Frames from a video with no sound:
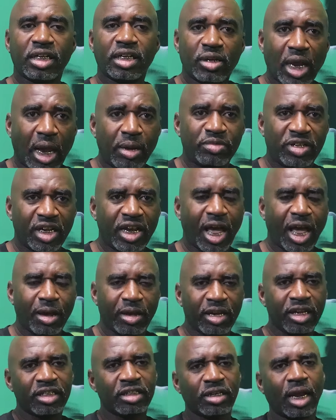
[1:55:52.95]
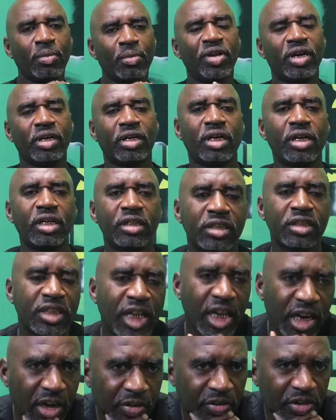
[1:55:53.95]
See, I tell you, I'm in a
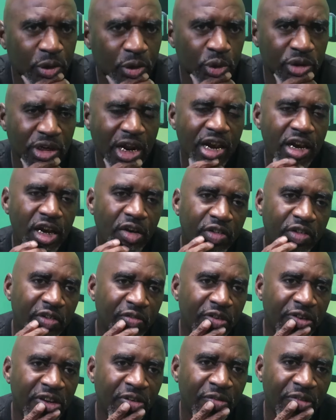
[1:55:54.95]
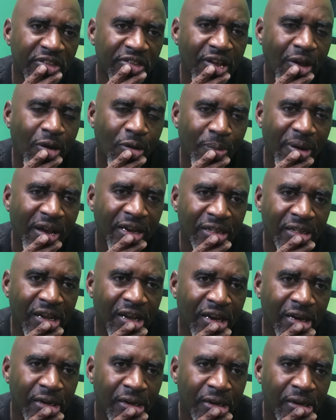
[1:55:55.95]
constant state of evolution. I never even even thought
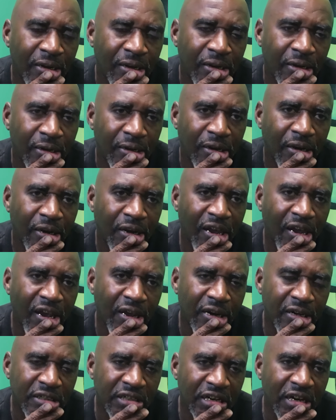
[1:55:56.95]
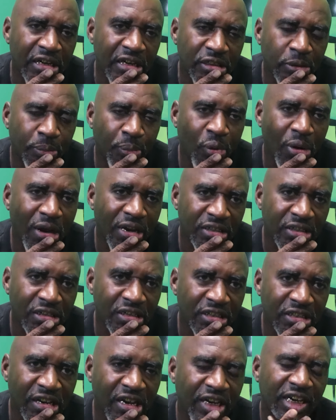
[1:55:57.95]
about that and had a chance to
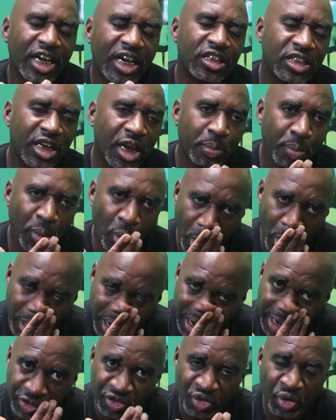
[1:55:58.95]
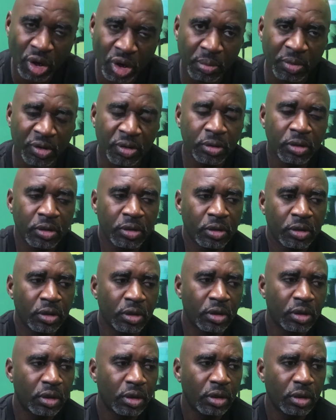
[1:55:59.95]
process that. That's that part of that trauma.
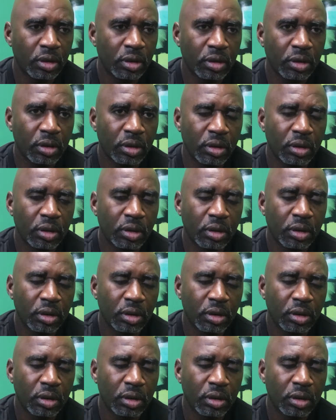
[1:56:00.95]
It's crazy.